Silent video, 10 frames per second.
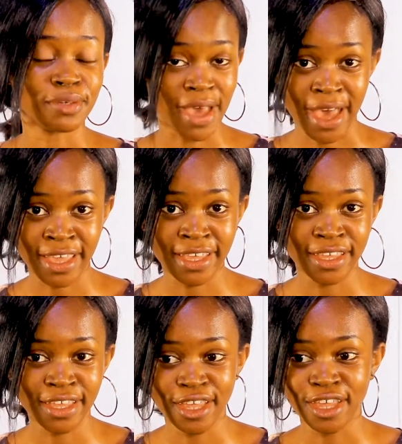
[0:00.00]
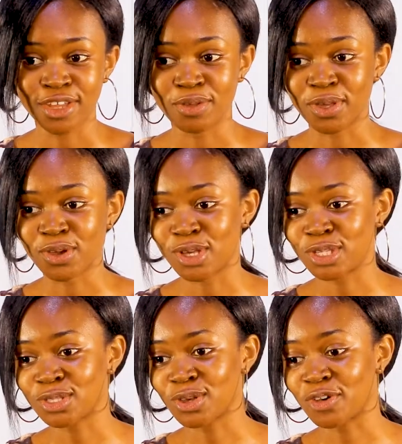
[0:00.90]
Hyde, you know,
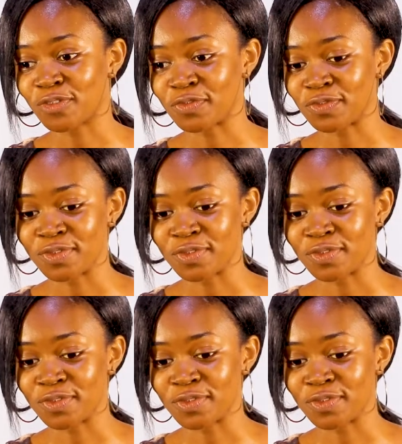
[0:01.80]
because of